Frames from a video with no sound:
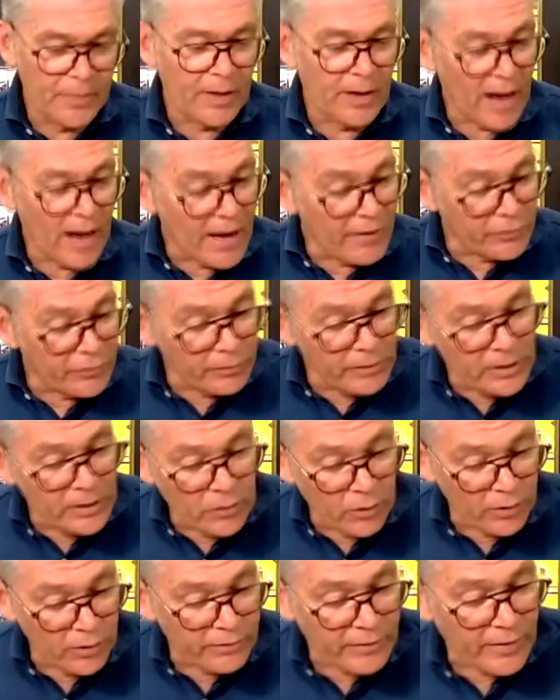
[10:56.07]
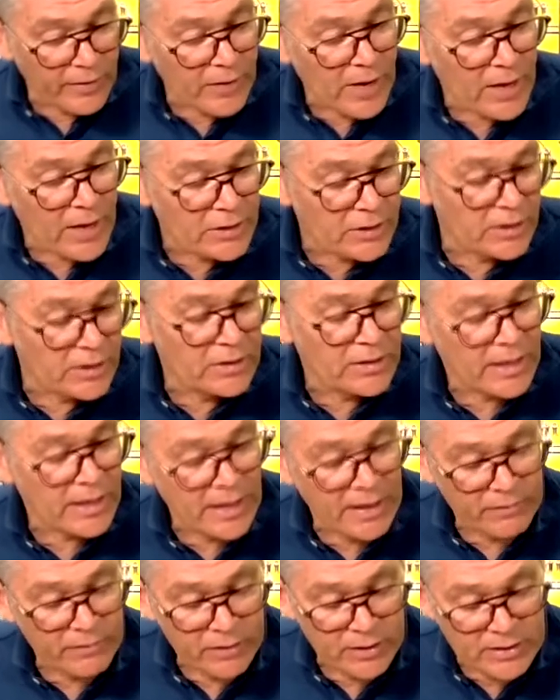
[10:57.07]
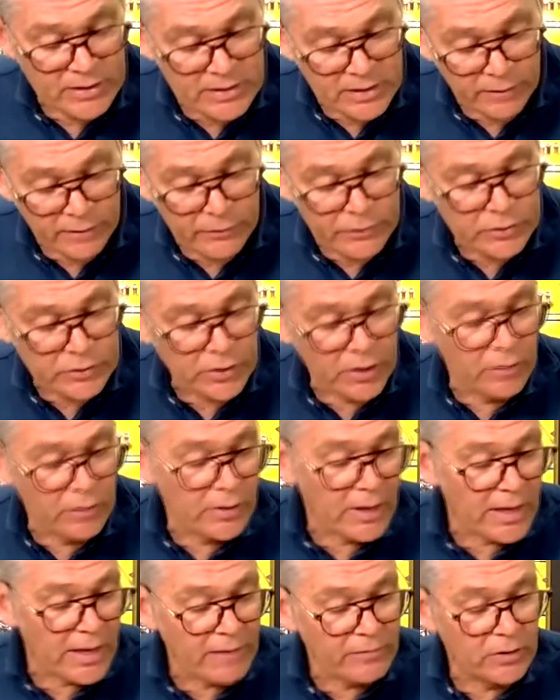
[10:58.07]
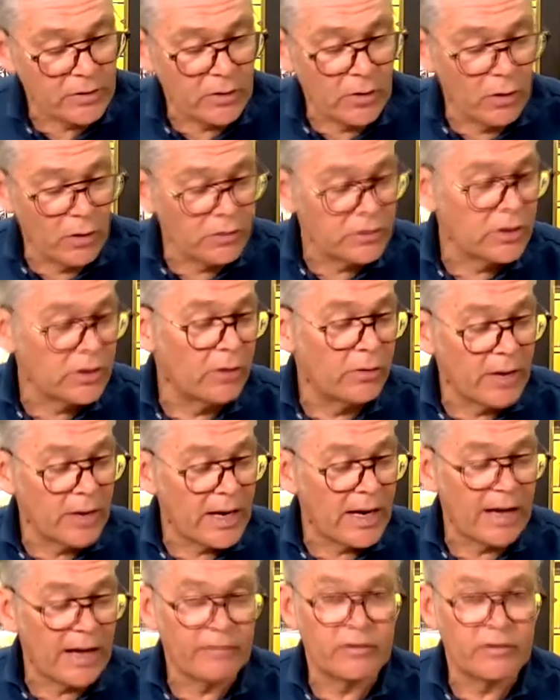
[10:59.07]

have 3 color variations. I have the silver tone, I have the gold tone, and I have the